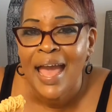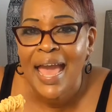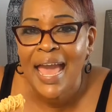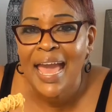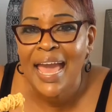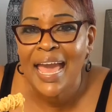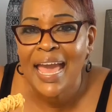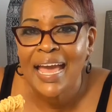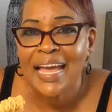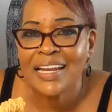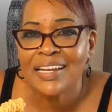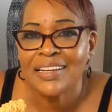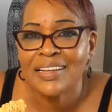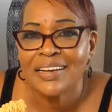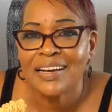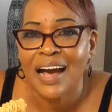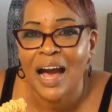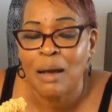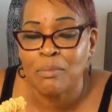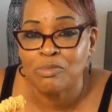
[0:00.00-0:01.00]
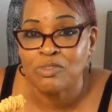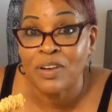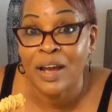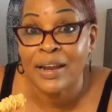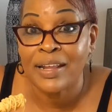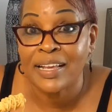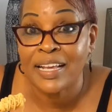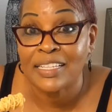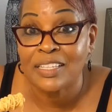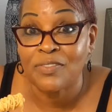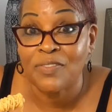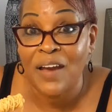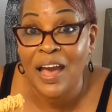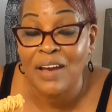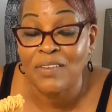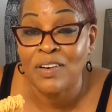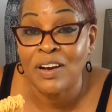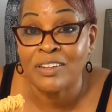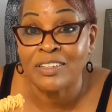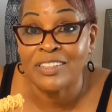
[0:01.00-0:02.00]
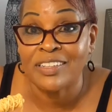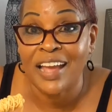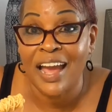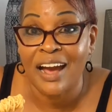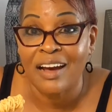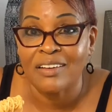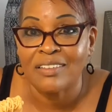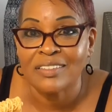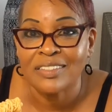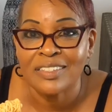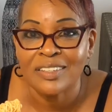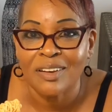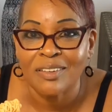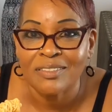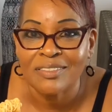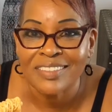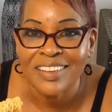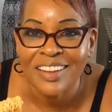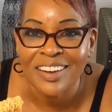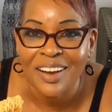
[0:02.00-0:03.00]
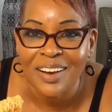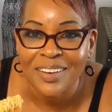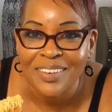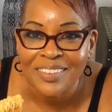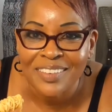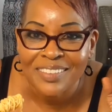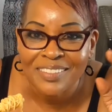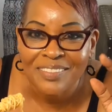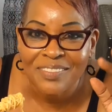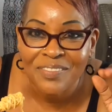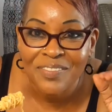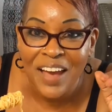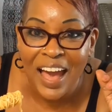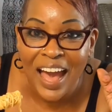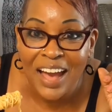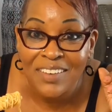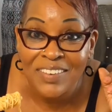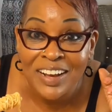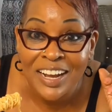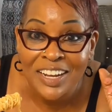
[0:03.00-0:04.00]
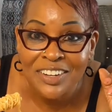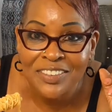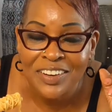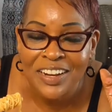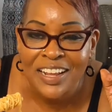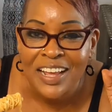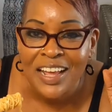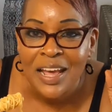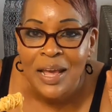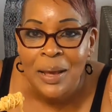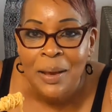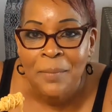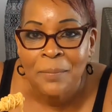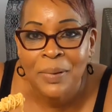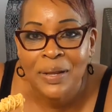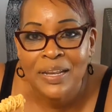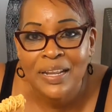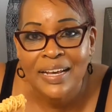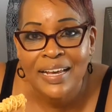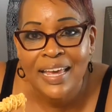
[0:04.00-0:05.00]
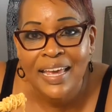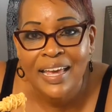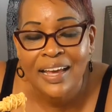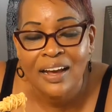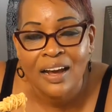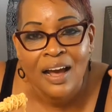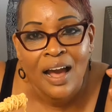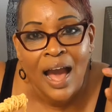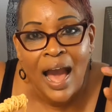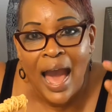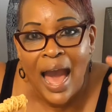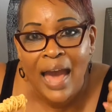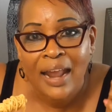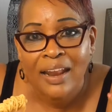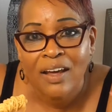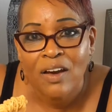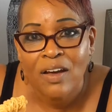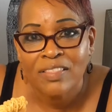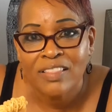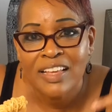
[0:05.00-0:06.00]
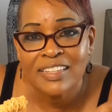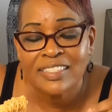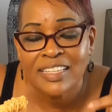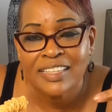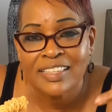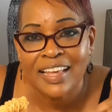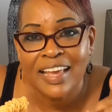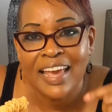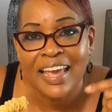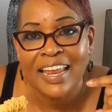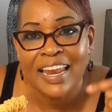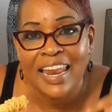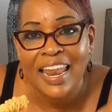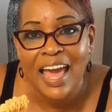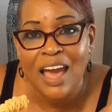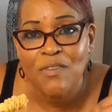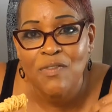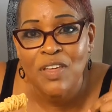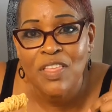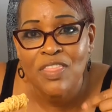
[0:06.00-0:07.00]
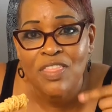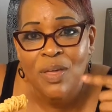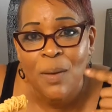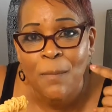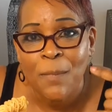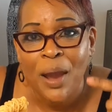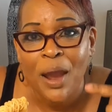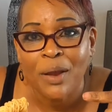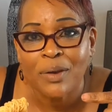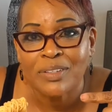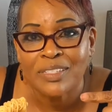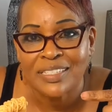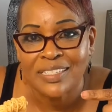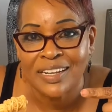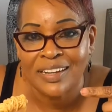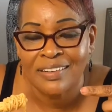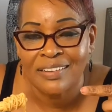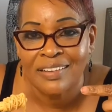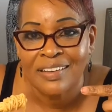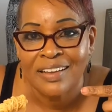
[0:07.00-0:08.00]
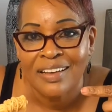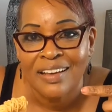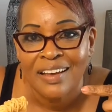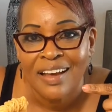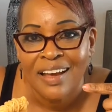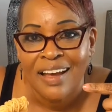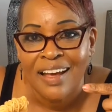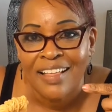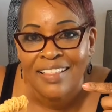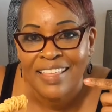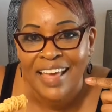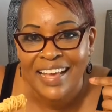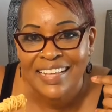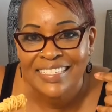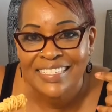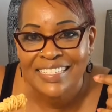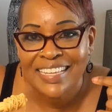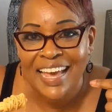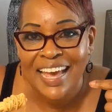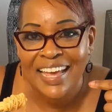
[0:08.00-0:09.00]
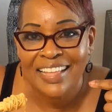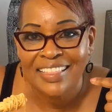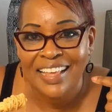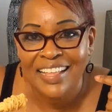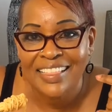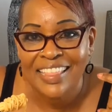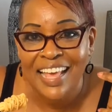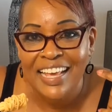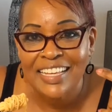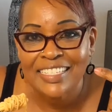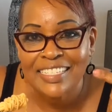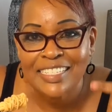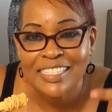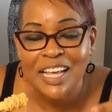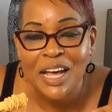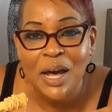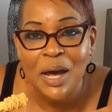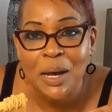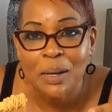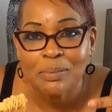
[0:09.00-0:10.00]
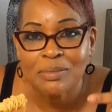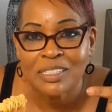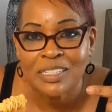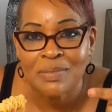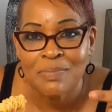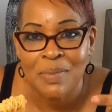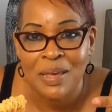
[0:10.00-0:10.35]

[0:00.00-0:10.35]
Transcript: And I'm trying to get to 500, y'all. So, 500. But look here. This is the 11th person that said that they subbed to